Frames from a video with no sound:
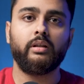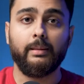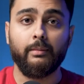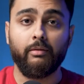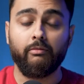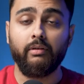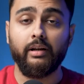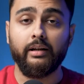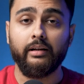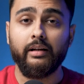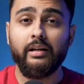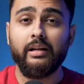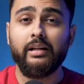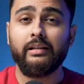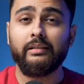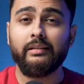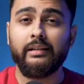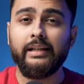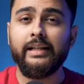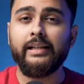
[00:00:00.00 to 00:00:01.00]
Number one,
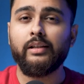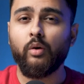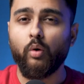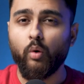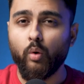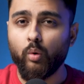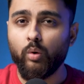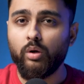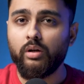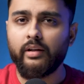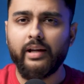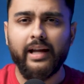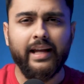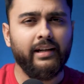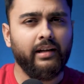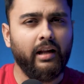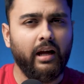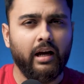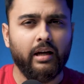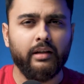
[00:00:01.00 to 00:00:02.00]
delete old
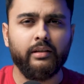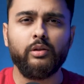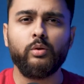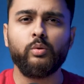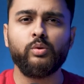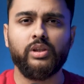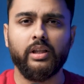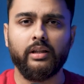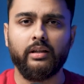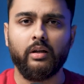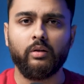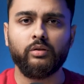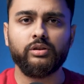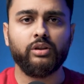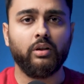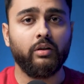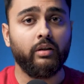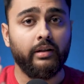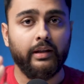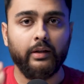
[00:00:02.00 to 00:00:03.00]
and unused
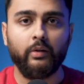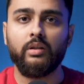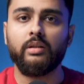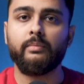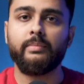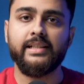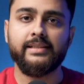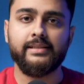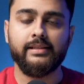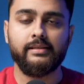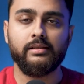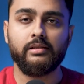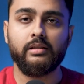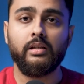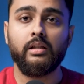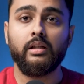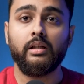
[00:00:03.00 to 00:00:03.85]
accounts on a regular basis.